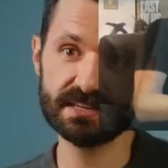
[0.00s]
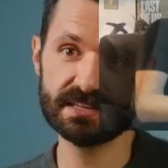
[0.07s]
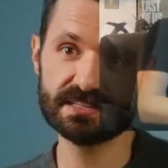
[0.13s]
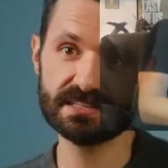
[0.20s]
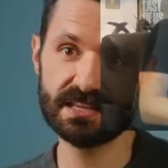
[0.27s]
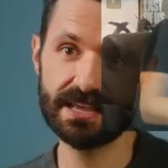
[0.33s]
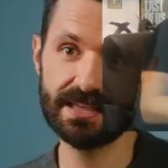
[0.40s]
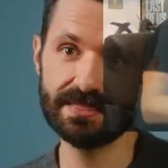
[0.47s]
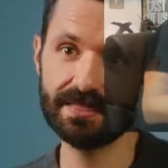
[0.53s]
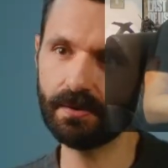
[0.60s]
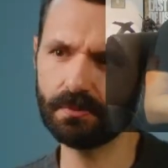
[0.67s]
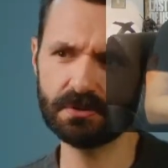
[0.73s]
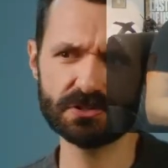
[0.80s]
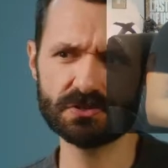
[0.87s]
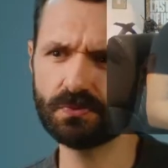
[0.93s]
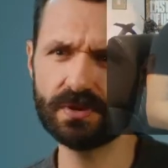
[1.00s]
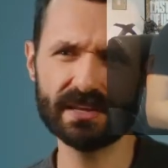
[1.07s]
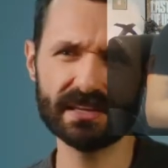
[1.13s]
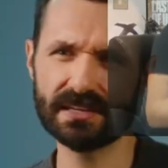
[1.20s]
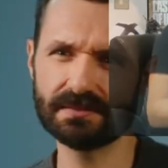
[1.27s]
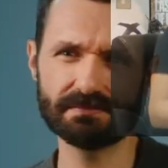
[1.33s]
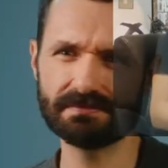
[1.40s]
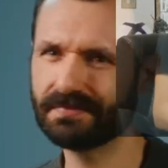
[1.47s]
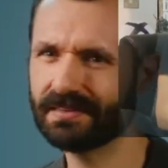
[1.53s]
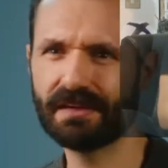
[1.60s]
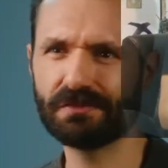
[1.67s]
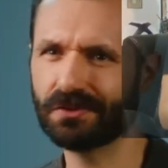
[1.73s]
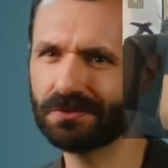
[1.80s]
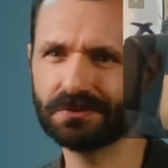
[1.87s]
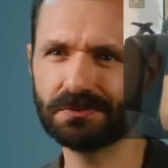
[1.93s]
a better mechanically
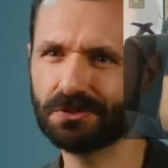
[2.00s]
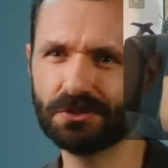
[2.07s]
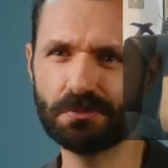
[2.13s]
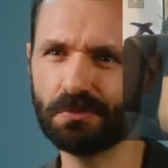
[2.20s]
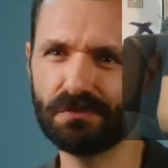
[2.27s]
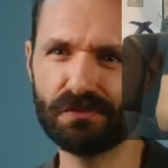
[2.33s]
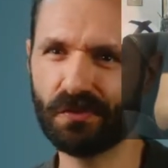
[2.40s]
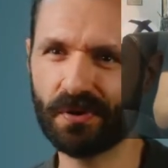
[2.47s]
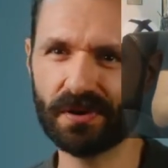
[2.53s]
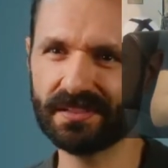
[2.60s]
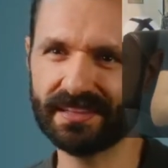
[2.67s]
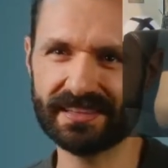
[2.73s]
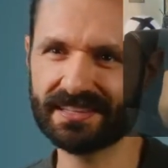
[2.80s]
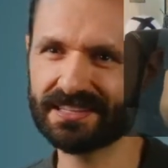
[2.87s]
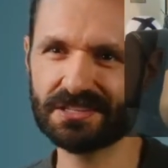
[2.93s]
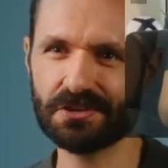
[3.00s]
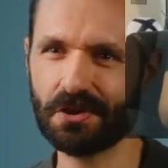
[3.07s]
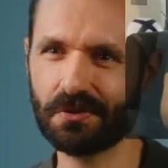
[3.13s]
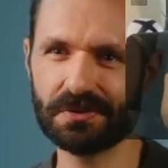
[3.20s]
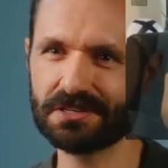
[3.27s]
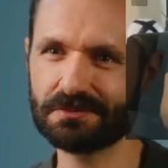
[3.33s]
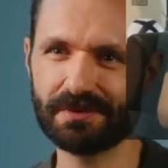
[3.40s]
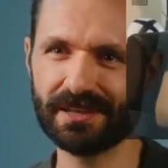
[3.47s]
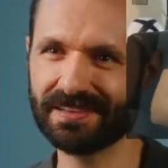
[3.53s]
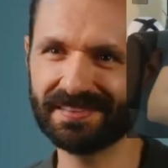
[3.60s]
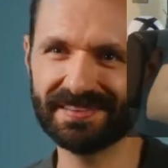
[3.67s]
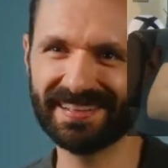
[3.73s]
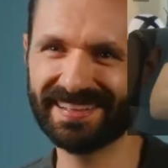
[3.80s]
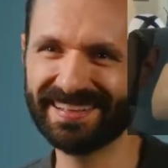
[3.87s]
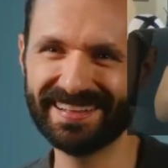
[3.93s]
running game. Okay,
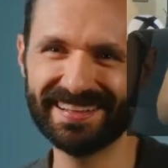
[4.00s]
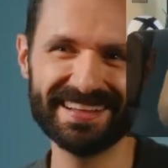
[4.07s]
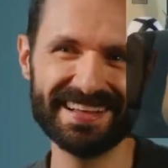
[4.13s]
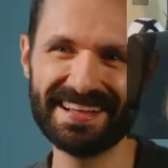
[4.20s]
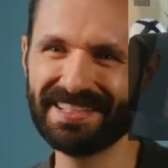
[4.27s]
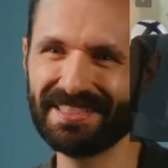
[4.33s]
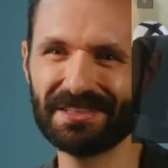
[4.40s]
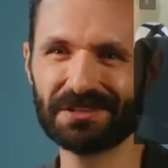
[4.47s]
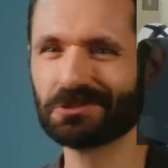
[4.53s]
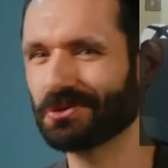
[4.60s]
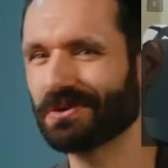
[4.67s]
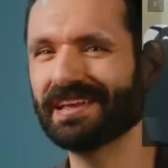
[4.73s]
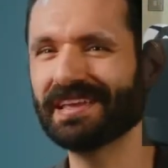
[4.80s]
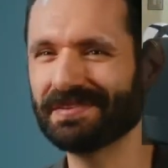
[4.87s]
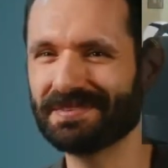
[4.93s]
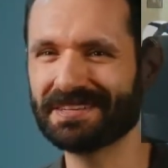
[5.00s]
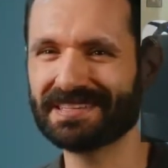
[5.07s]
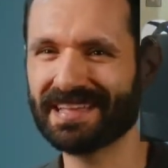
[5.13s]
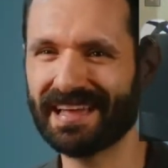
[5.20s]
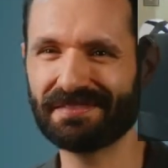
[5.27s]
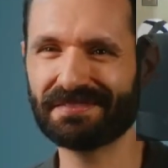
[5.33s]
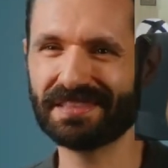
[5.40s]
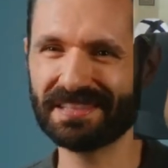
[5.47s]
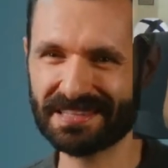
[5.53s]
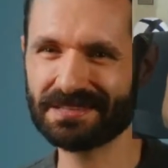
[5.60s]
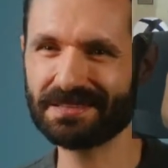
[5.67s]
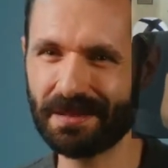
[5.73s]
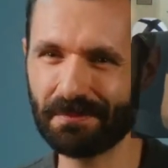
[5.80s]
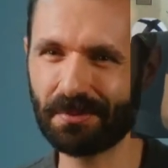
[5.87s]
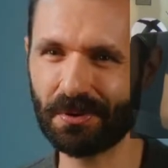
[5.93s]
no, the actual actions you do
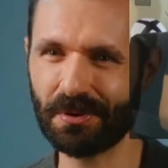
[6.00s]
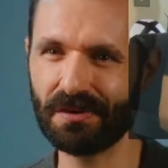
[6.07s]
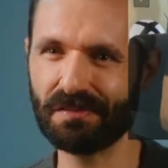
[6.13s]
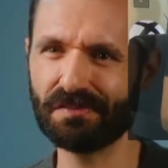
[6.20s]
in fighting